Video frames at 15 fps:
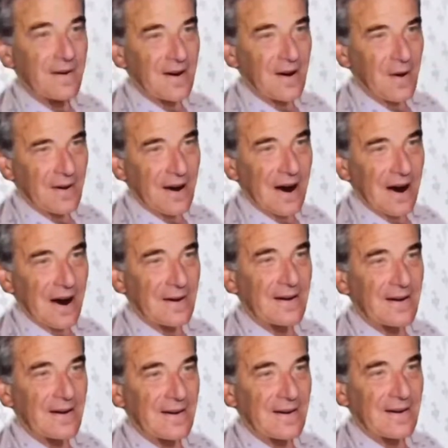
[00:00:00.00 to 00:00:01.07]
let him in like you
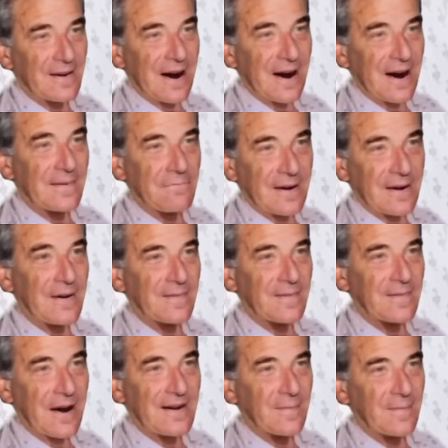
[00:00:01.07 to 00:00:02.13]
let them in on
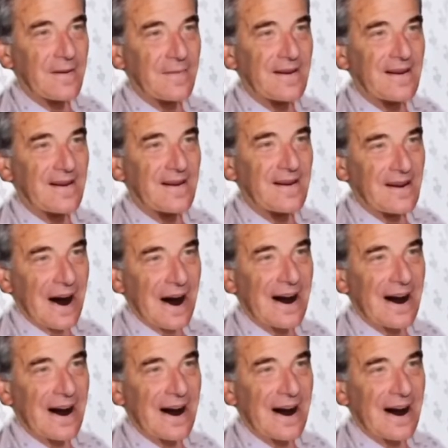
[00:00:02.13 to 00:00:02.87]
January 6th?